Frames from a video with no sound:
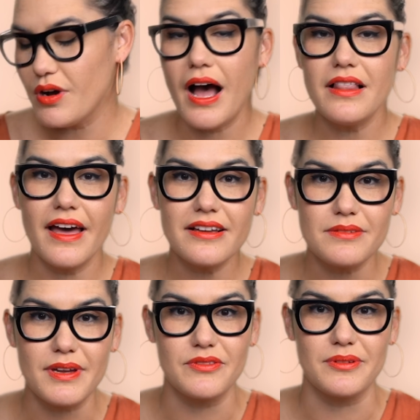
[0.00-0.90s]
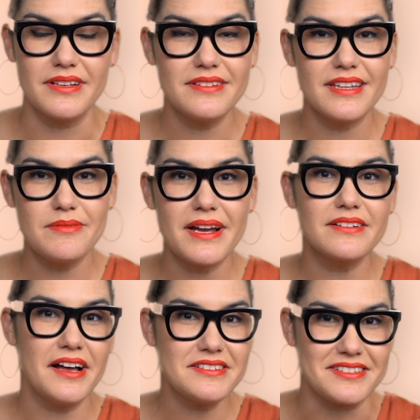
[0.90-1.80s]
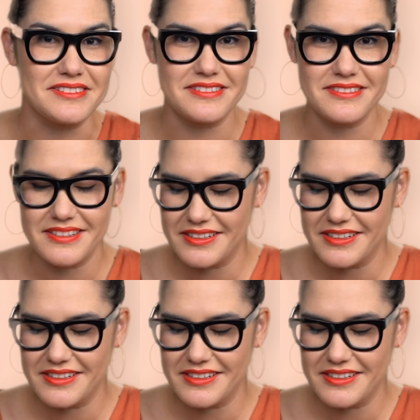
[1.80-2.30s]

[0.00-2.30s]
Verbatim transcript: Well, I like them, everyone. They're my glasses.